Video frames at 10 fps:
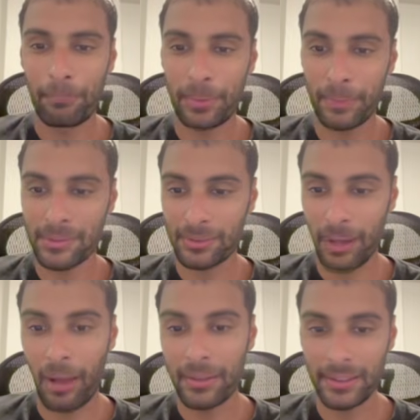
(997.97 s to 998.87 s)
pretty much
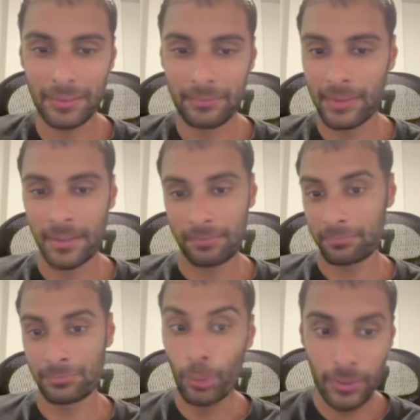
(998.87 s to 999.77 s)
how you can
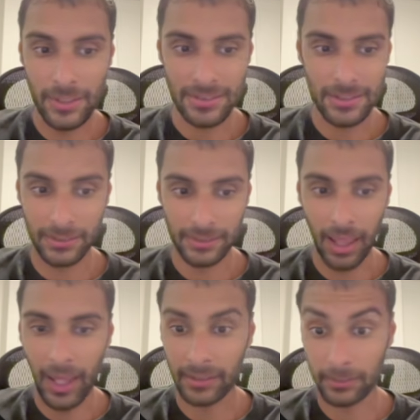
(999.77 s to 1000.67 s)
do this in your
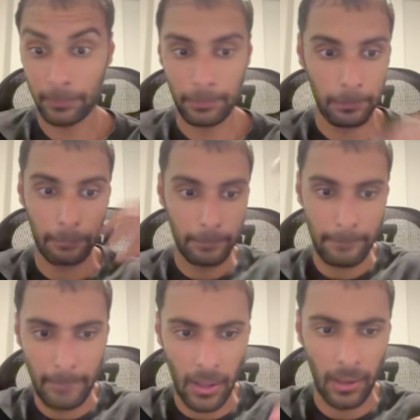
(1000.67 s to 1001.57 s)
line or
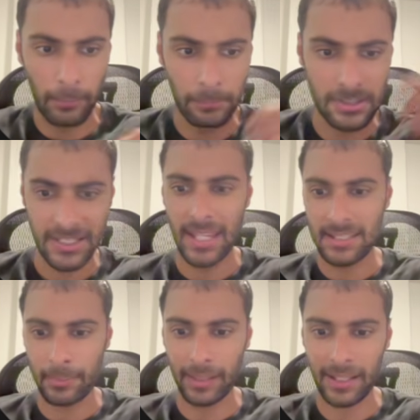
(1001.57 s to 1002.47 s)
say
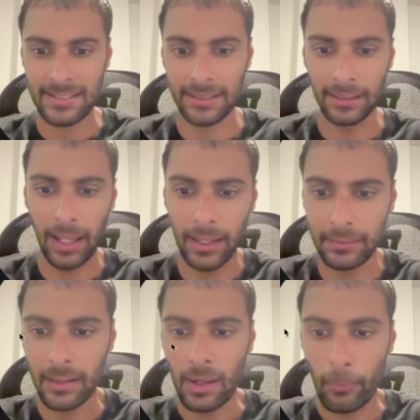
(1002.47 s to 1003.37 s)
something like this in a line,
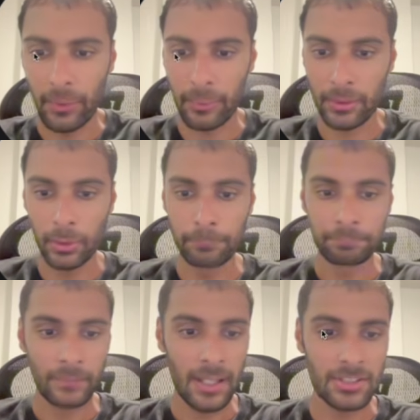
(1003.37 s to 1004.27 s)
what you want to do
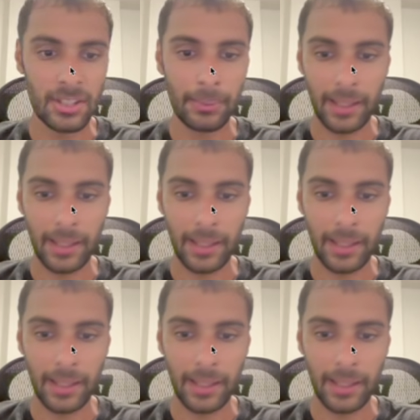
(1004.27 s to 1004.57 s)
is you can be like,